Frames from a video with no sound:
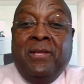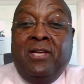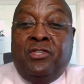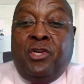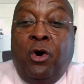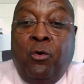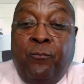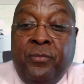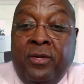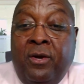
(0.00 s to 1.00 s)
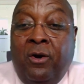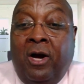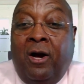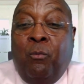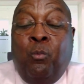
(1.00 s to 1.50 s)
So
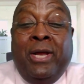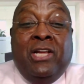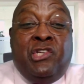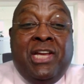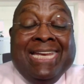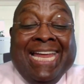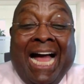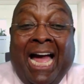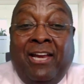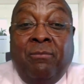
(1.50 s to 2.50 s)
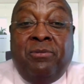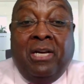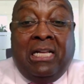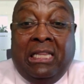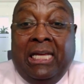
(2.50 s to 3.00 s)
when agenda items are
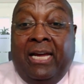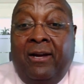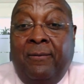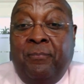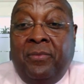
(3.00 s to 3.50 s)
clear,